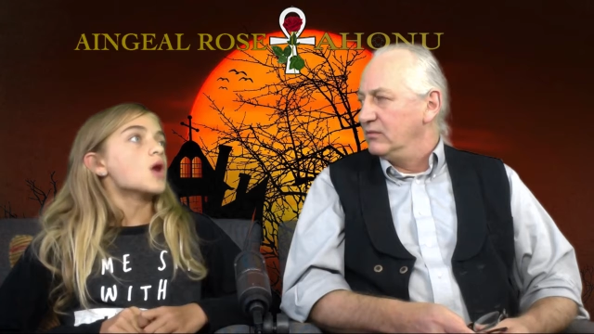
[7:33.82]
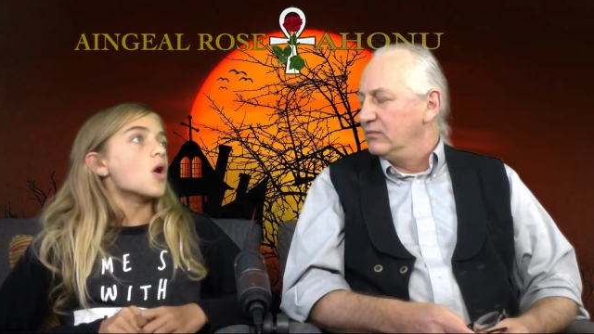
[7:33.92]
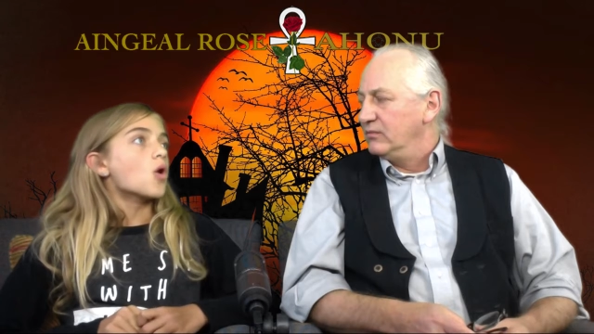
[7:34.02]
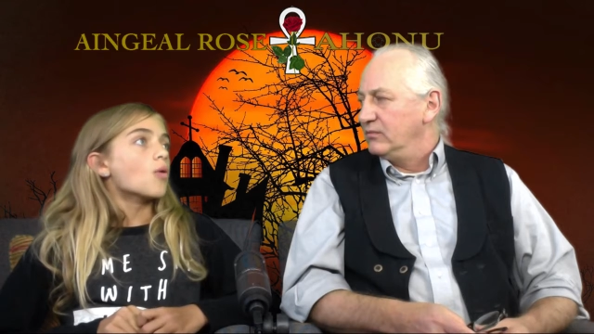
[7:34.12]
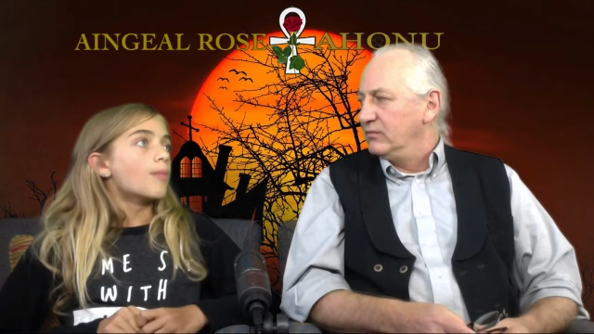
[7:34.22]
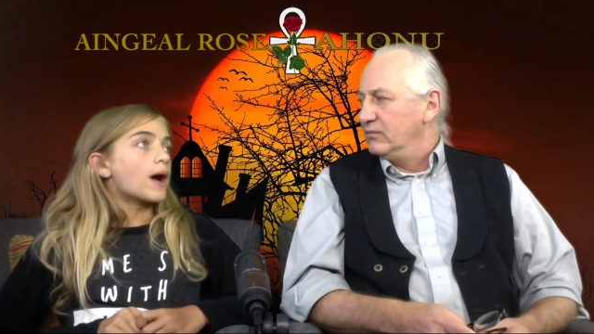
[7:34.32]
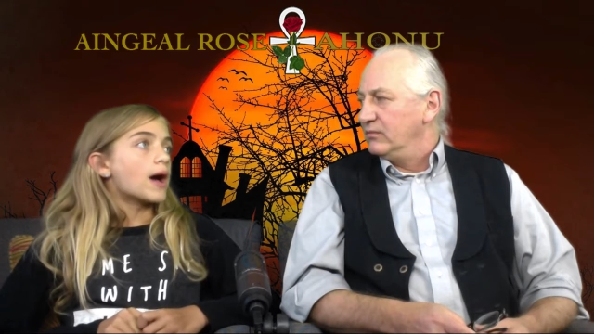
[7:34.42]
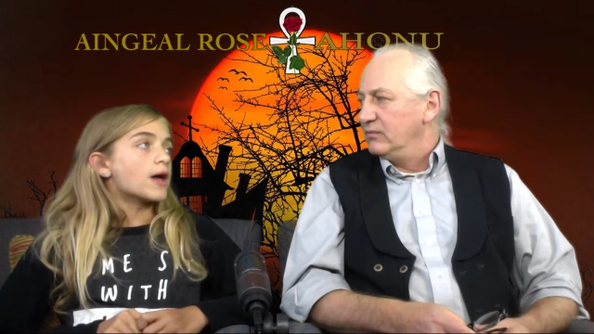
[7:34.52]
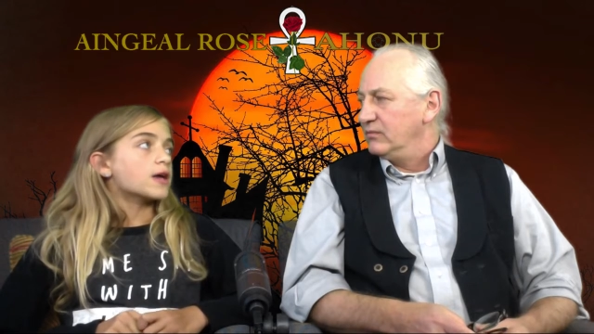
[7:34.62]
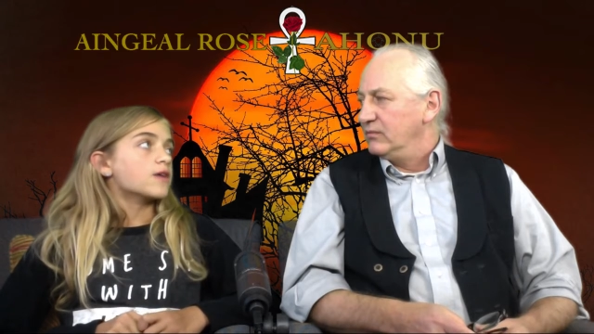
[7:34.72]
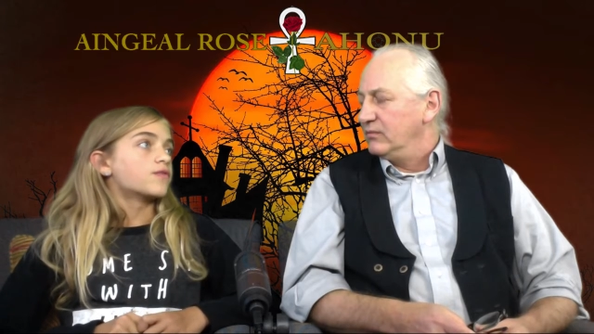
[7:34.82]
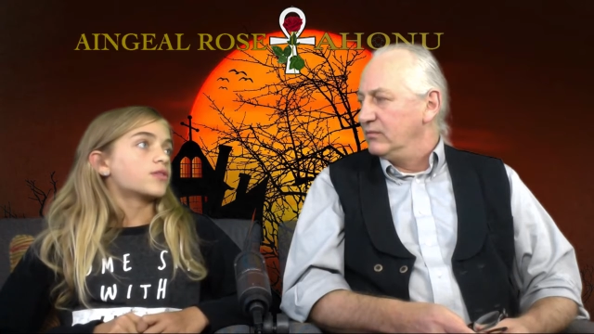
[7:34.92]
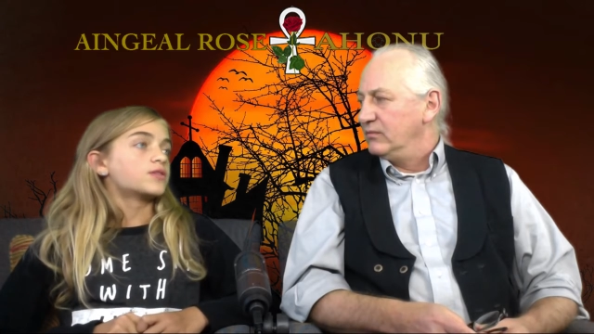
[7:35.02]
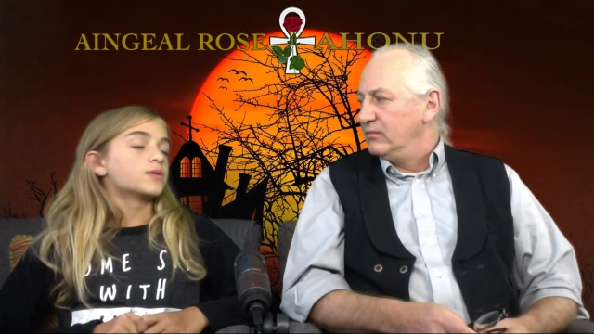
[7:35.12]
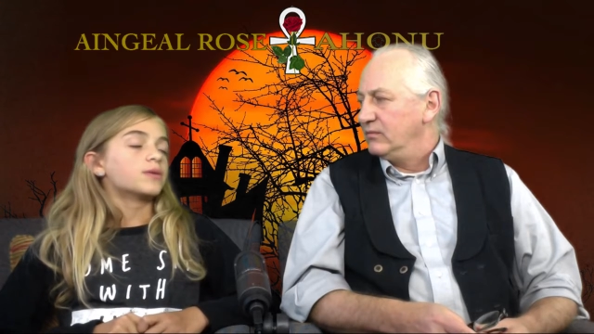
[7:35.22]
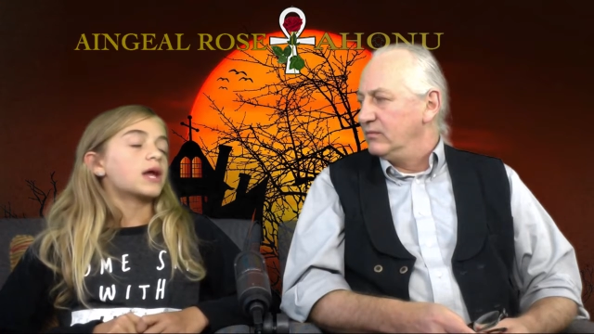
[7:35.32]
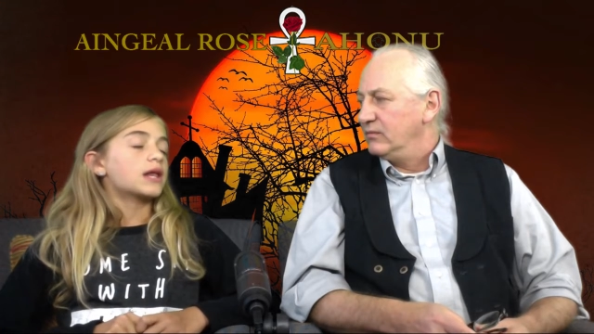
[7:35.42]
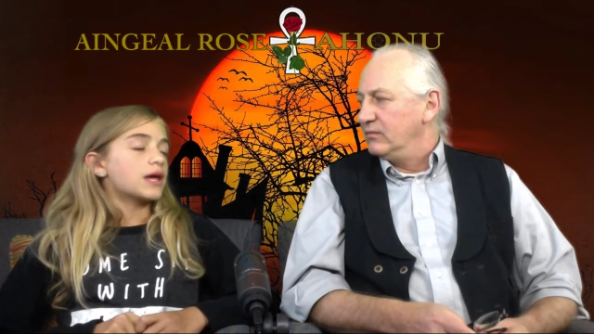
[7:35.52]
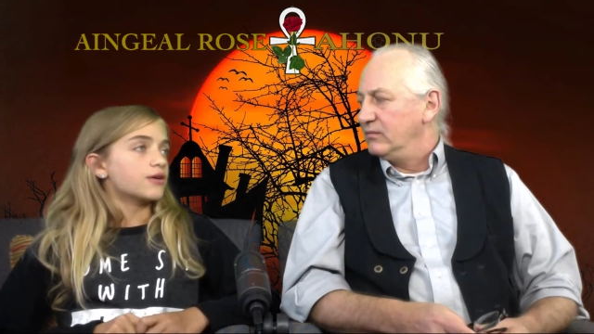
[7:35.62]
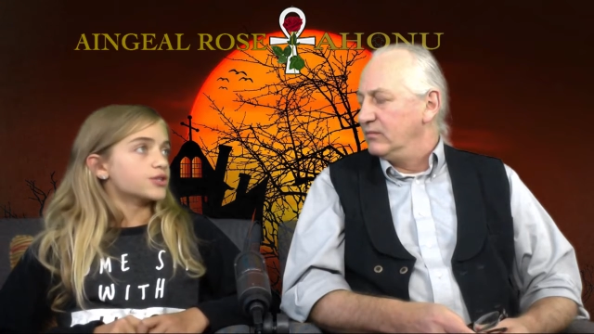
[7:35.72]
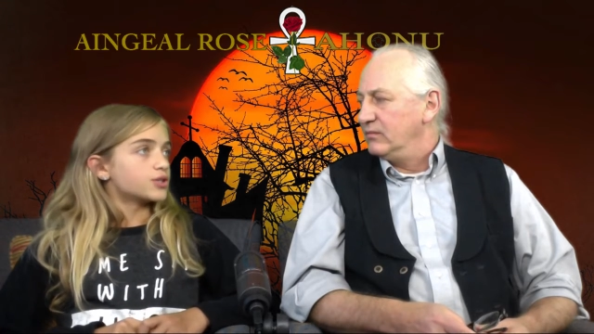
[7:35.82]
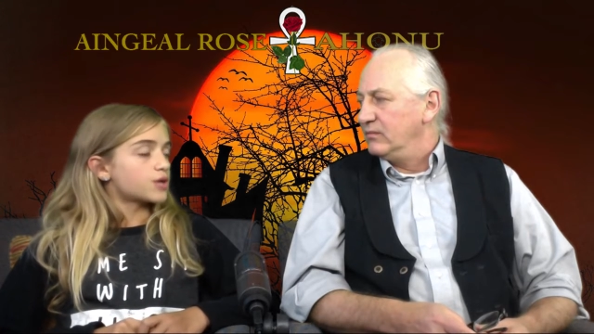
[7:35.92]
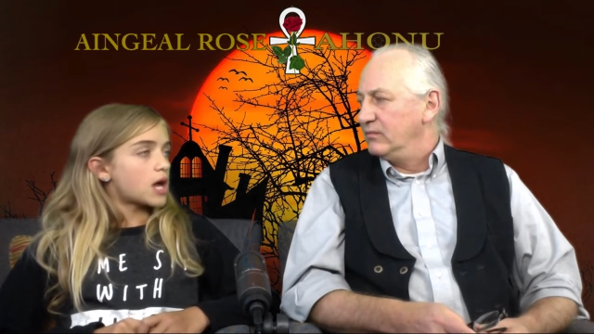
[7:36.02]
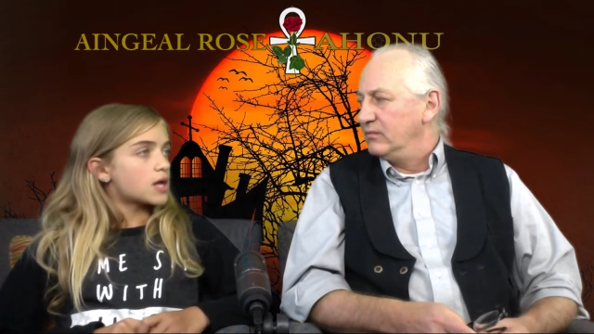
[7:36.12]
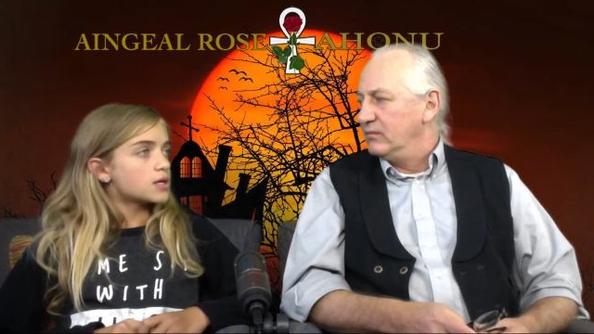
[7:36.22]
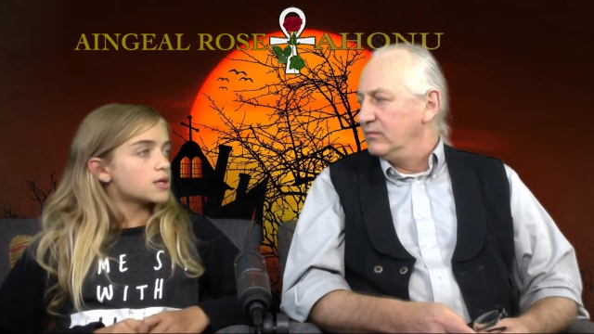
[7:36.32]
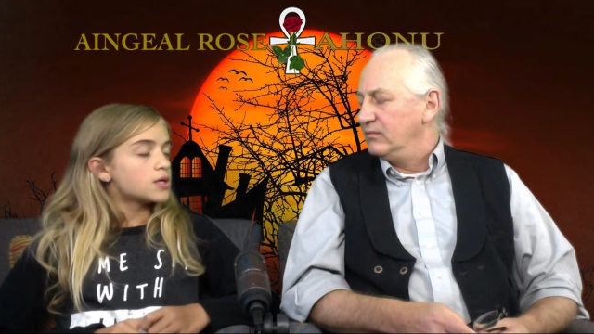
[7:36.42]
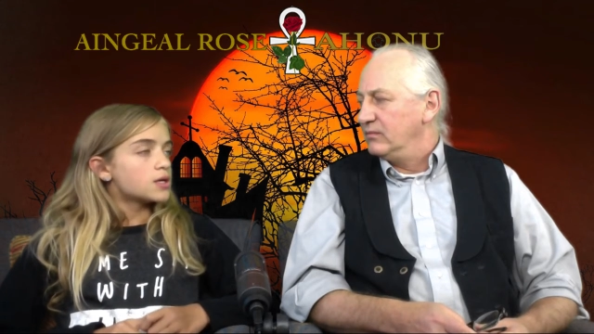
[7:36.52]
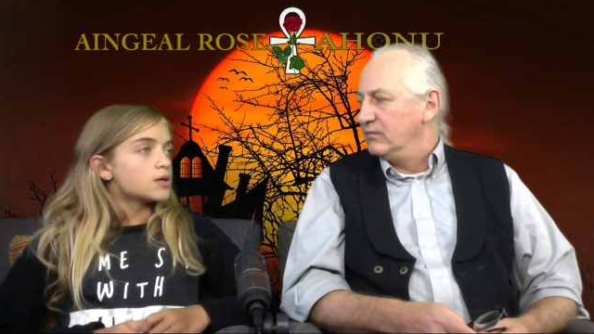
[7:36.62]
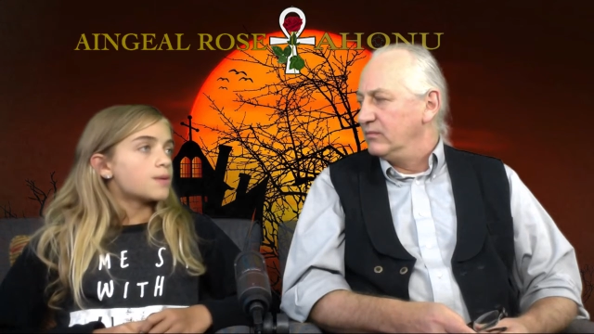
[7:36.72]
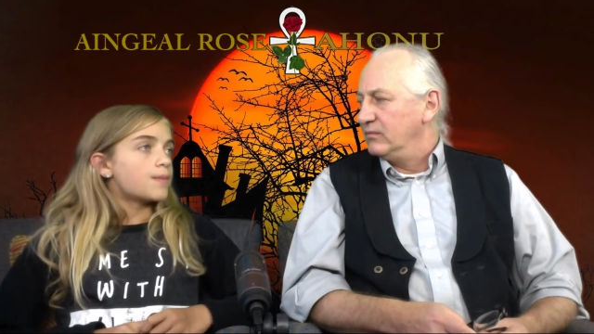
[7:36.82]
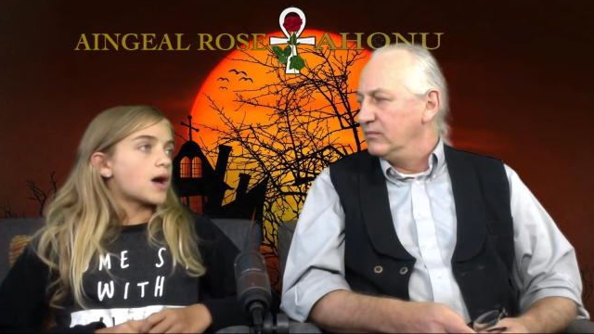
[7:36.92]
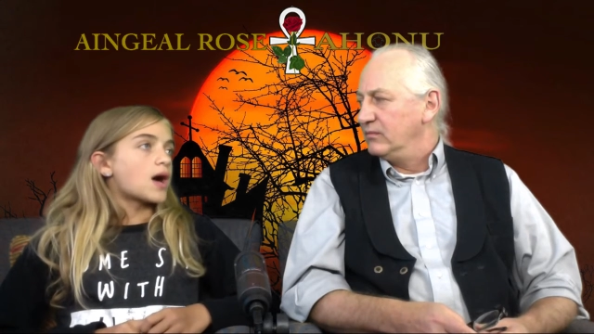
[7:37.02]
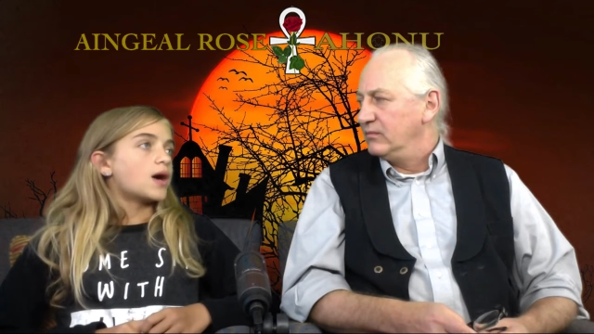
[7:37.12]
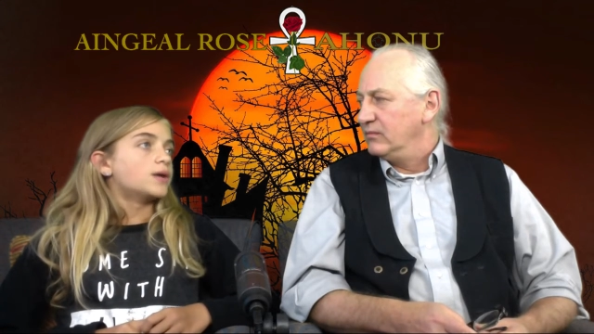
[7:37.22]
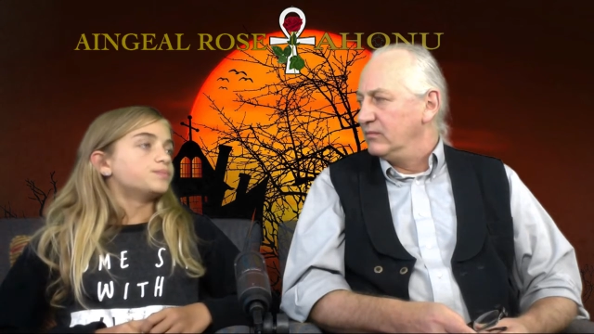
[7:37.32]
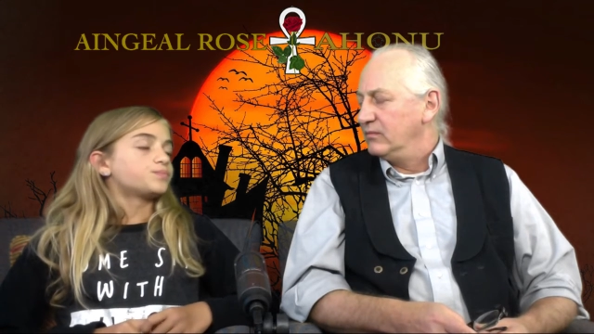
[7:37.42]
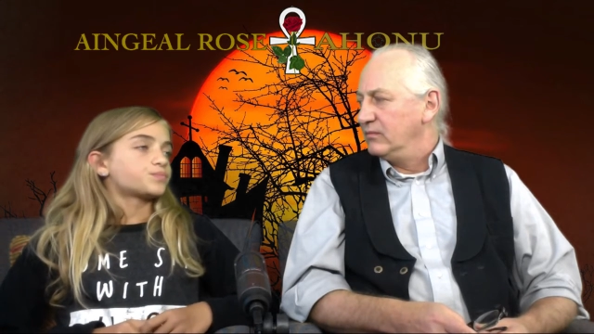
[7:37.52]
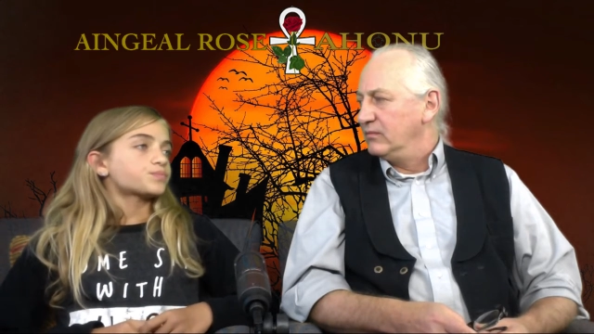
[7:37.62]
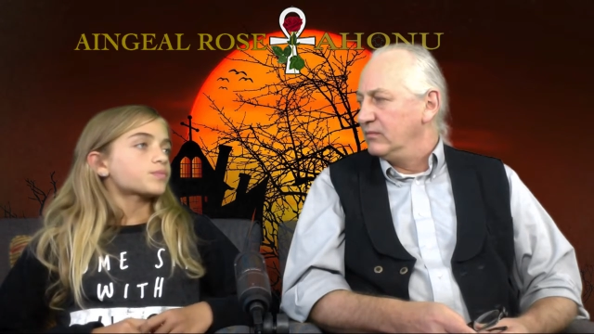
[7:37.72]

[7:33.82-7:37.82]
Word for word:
Speaker 1: know by if someone had energy or not. But um,